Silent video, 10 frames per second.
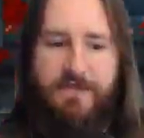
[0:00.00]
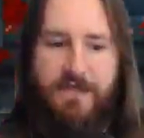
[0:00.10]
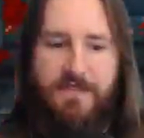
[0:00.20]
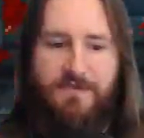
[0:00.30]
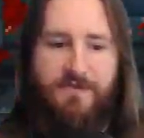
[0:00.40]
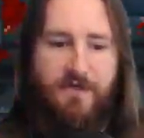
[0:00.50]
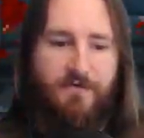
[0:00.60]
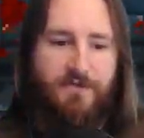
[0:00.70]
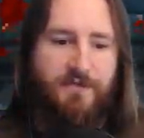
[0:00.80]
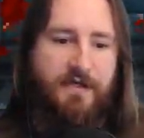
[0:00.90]
as you saw with
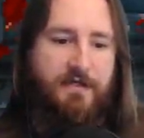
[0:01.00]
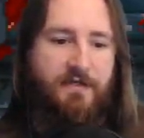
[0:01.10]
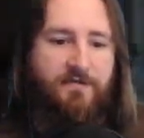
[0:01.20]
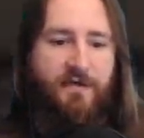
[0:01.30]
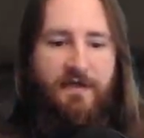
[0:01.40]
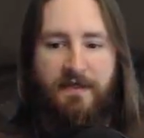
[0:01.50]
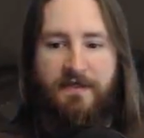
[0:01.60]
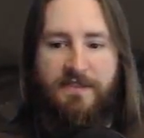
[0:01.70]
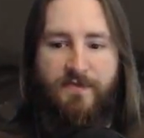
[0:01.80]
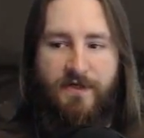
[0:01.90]
the Triachnid fight, like
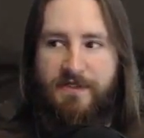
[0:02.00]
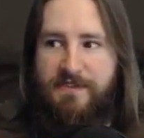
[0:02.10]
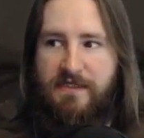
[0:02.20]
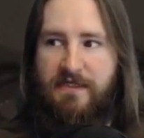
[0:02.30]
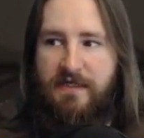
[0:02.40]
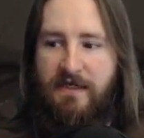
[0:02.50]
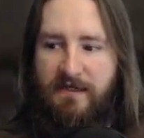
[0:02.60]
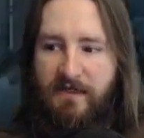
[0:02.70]
it spawned a second head,